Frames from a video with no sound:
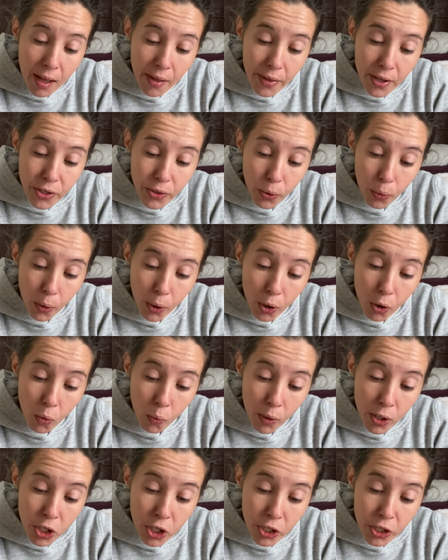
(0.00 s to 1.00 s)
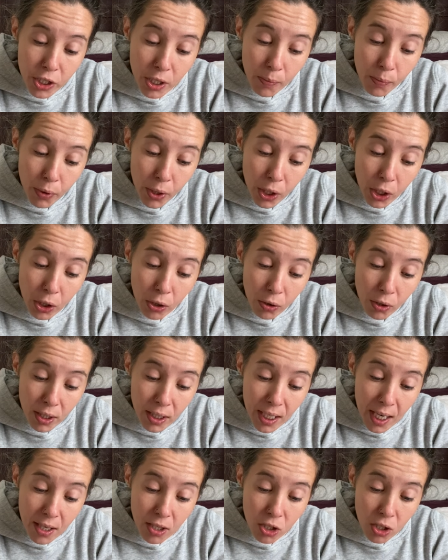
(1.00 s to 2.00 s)
This oracle wishes to bring your
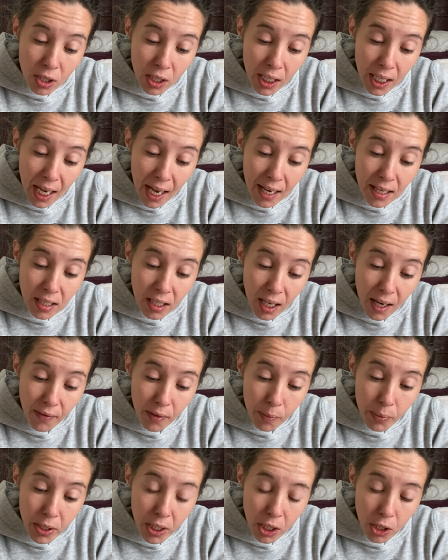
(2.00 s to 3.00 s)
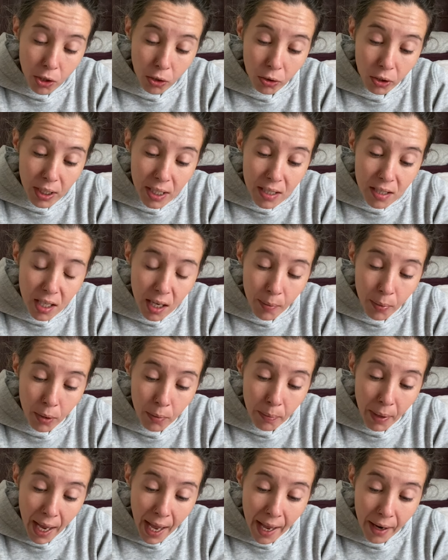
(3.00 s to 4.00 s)
attention the ending of a particularly stubborn
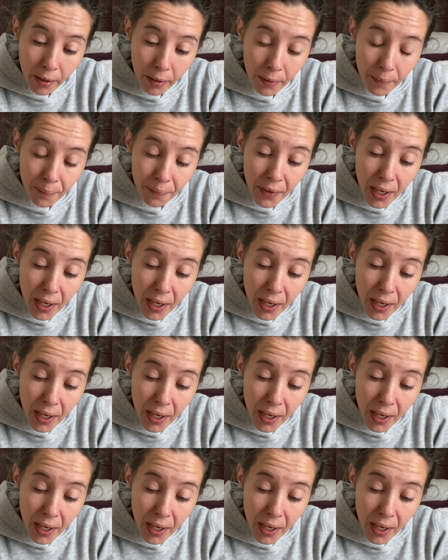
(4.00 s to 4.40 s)
pattern.